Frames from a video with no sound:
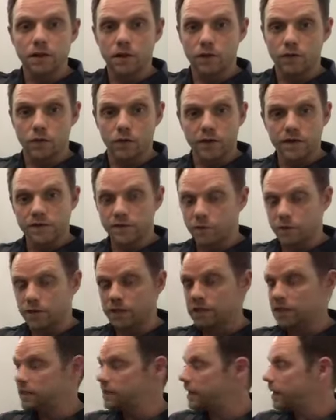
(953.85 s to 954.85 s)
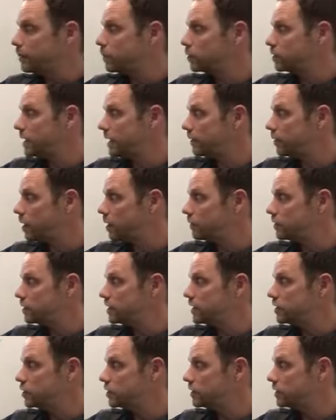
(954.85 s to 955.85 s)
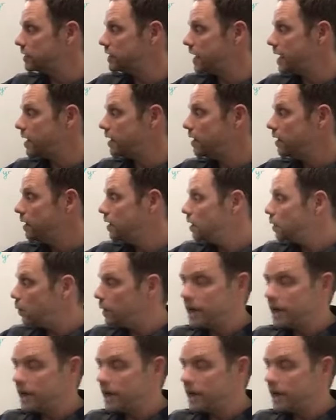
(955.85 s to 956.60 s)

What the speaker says: for this example, 10 conversations a day.